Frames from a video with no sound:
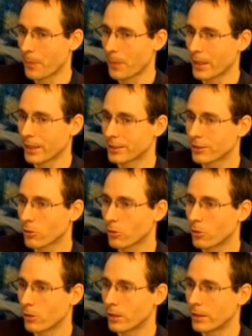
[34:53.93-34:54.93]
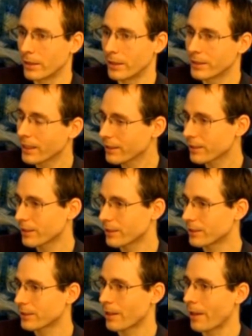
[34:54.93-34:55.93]
And so in that
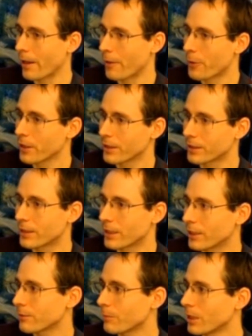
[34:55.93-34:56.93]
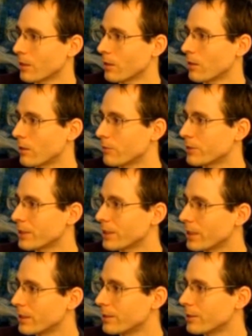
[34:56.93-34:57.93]
sense, I think it does make a lot of
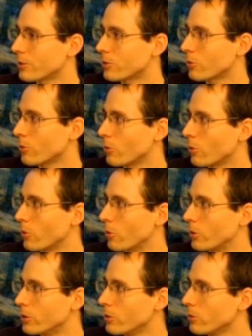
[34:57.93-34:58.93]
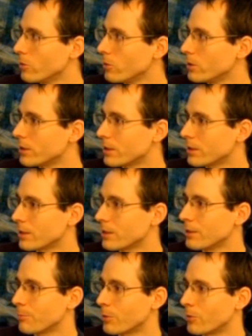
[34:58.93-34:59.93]
sense to use this
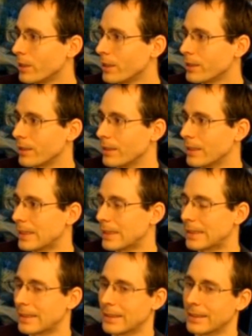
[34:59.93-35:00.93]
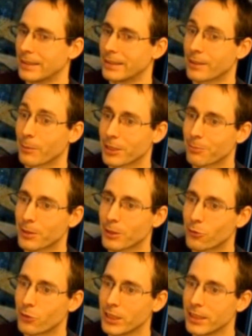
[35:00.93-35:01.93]
inspiration. There must be
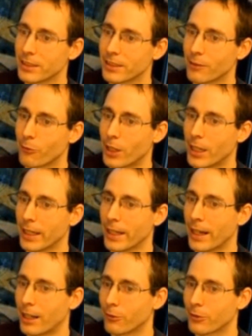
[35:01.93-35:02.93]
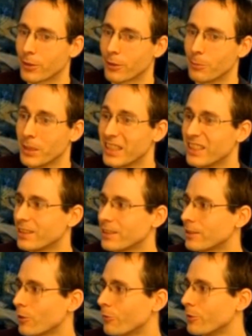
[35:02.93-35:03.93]
a reason why after
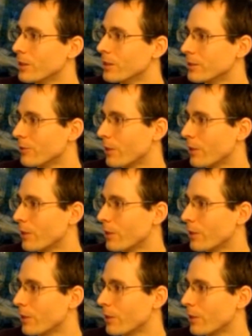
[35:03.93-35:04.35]
millions of years of